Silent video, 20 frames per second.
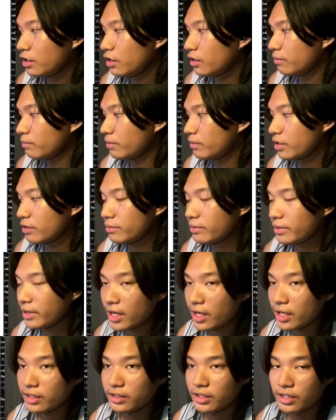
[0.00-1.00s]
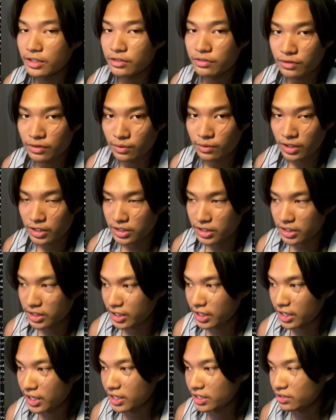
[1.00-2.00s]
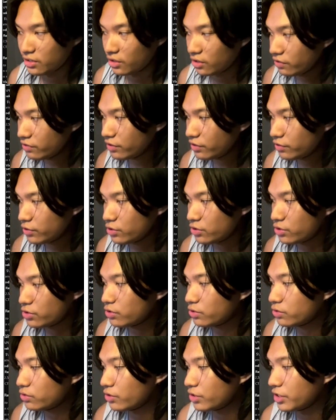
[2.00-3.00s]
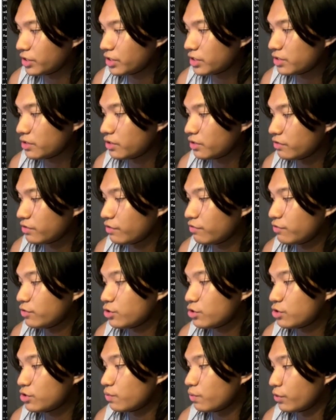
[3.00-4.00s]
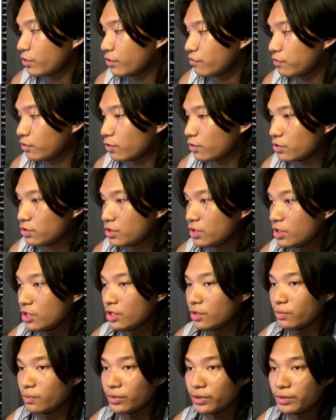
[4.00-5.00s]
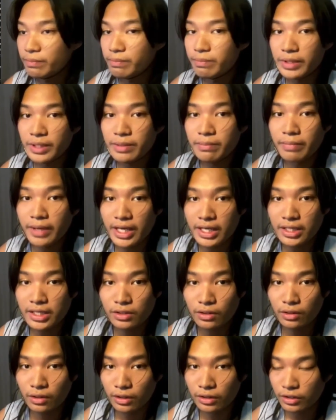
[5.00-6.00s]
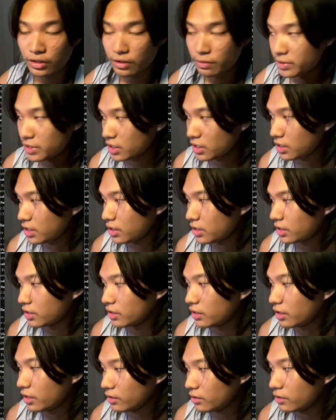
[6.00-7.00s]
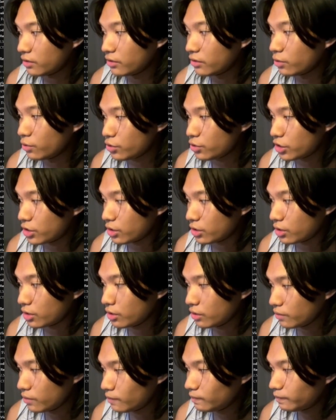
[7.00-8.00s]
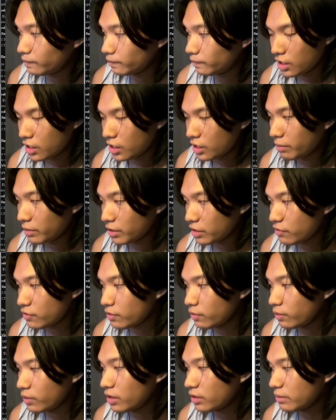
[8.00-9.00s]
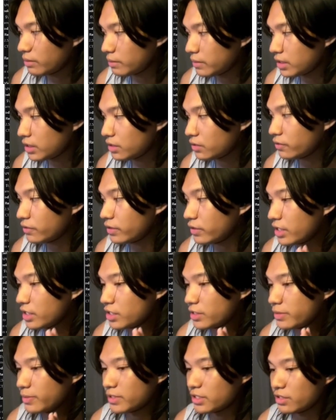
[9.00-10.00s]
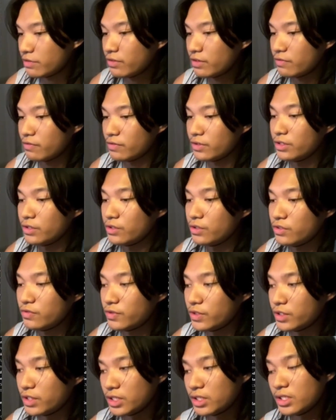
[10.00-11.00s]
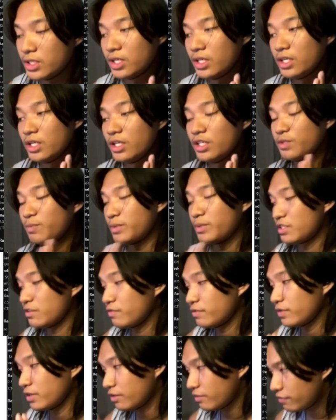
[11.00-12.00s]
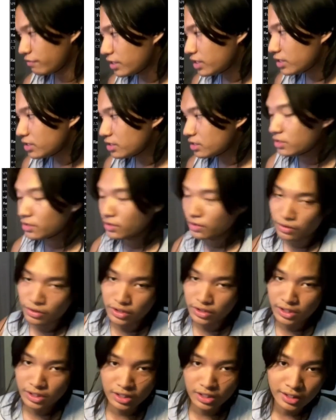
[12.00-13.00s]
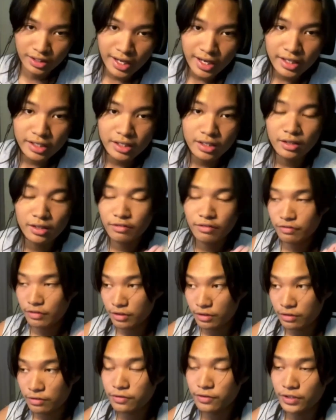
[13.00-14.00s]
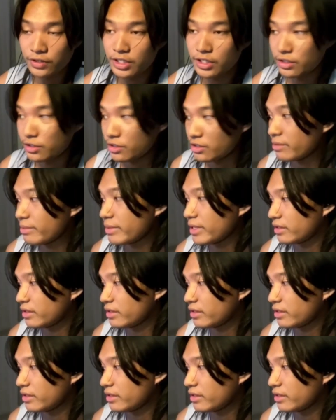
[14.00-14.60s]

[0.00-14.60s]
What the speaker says: But yeah, thanks for watching, guys. All the future tutorials, all the future workflows would be based on Obsidian, not on Notion. But if you want me to create specific videos for this specific things or this and that, feel free to comment.